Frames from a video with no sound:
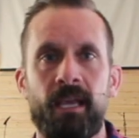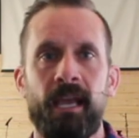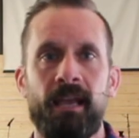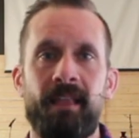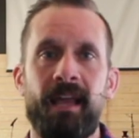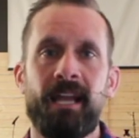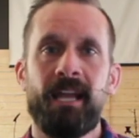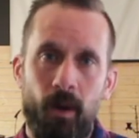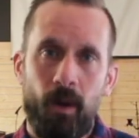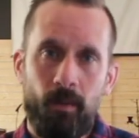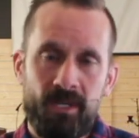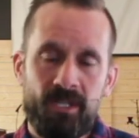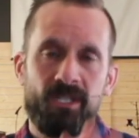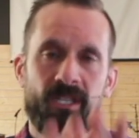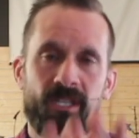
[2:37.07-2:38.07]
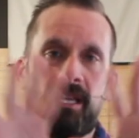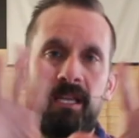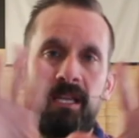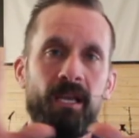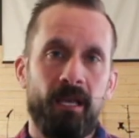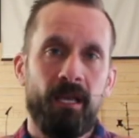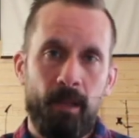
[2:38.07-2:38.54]
And that's why we see
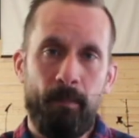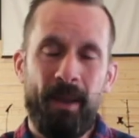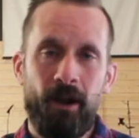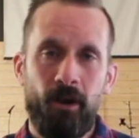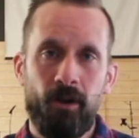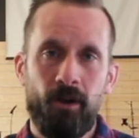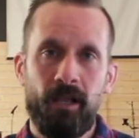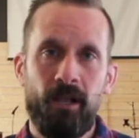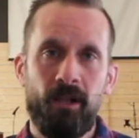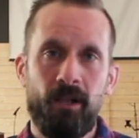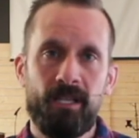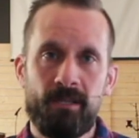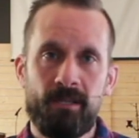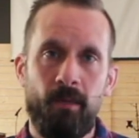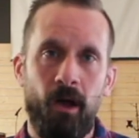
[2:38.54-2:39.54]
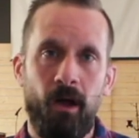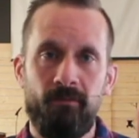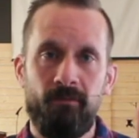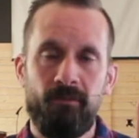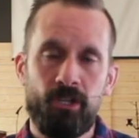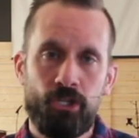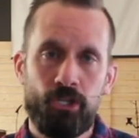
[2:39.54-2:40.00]
the parallelism
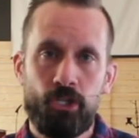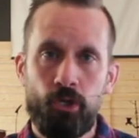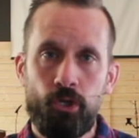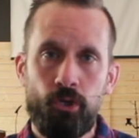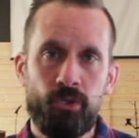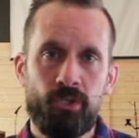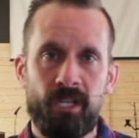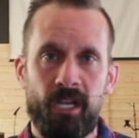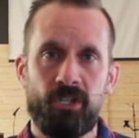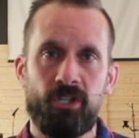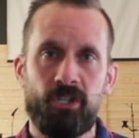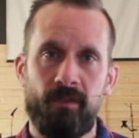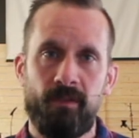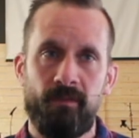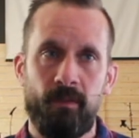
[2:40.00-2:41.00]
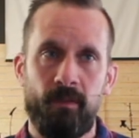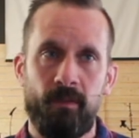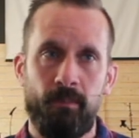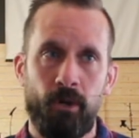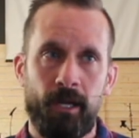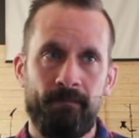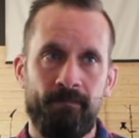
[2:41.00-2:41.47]
of the two sections of the
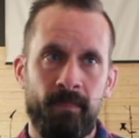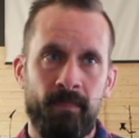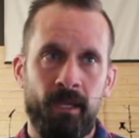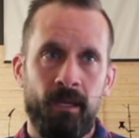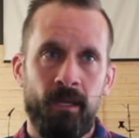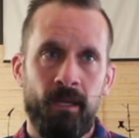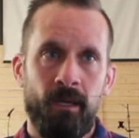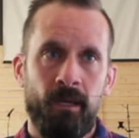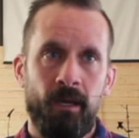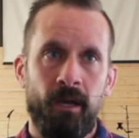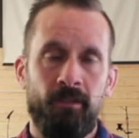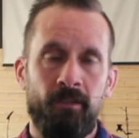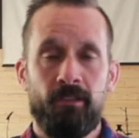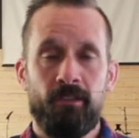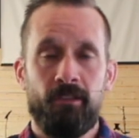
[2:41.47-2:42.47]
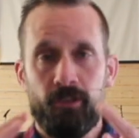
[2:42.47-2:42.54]
book. The